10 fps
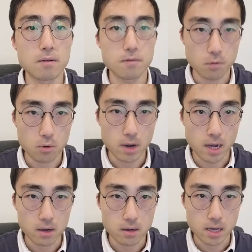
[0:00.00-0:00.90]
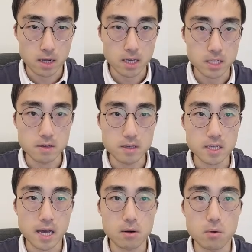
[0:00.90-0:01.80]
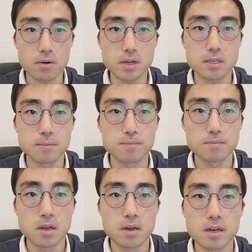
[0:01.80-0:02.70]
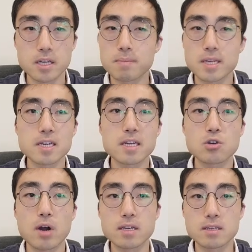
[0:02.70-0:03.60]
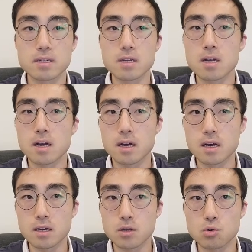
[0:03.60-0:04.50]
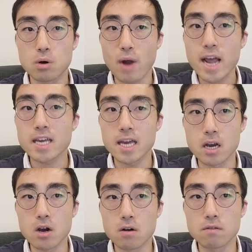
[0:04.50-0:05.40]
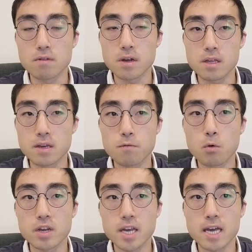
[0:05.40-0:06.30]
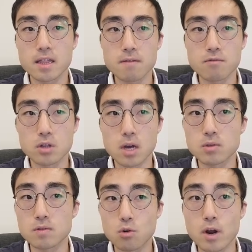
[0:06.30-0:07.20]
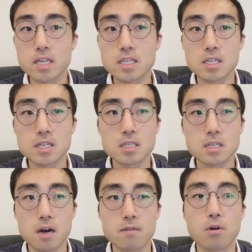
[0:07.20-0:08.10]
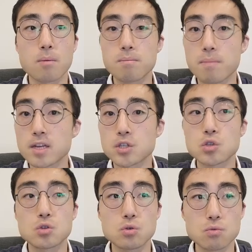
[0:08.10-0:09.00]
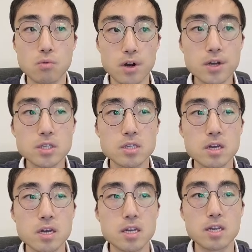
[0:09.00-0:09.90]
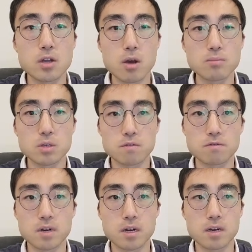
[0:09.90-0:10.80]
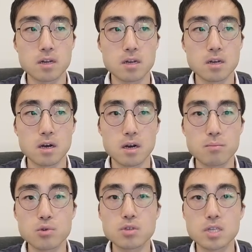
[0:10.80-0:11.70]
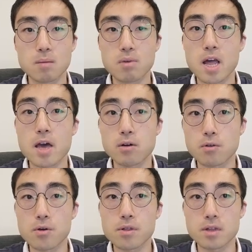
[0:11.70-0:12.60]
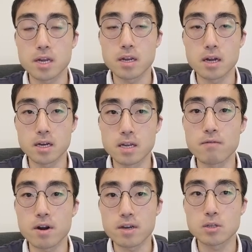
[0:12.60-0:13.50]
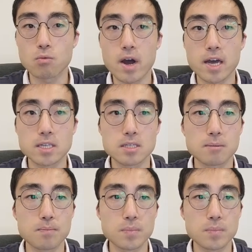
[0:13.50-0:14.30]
for each of these categories. It's basically trying to do a ranking of the 48 different types of training sessions from best to worst in terms of boosting player growth in various ways.